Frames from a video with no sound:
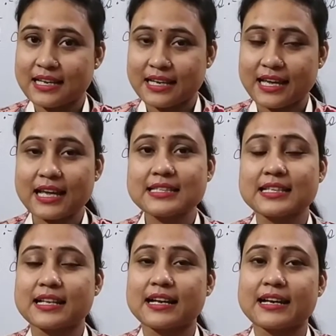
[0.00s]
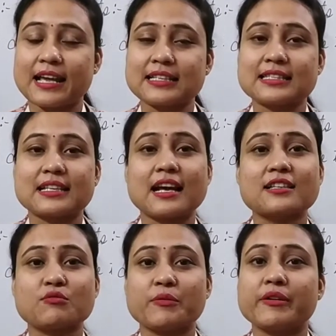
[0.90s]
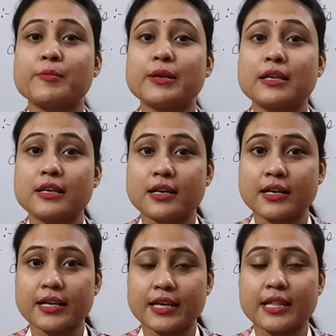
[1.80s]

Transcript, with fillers: Yes, in our next class we will be learning